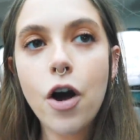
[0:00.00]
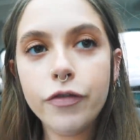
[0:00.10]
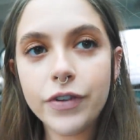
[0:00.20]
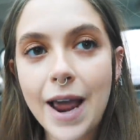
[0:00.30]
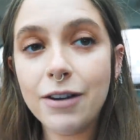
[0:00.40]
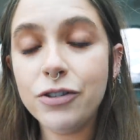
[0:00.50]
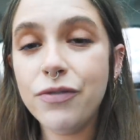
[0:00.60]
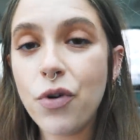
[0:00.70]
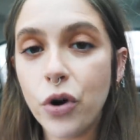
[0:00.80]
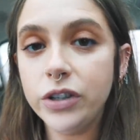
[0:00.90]
off now to
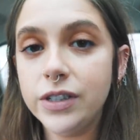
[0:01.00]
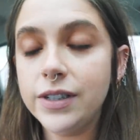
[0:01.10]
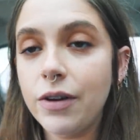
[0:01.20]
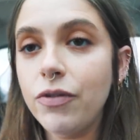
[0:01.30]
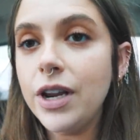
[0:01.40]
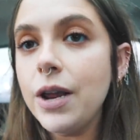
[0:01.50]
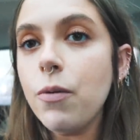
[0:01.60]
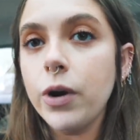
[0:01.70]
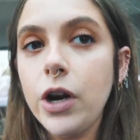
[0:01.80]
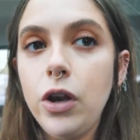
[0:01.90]
Foyles because I really
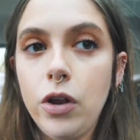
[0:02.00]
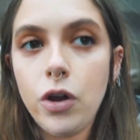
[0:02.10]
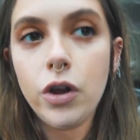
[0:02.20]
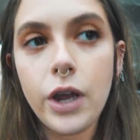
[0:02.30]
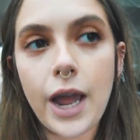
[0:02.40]
want to look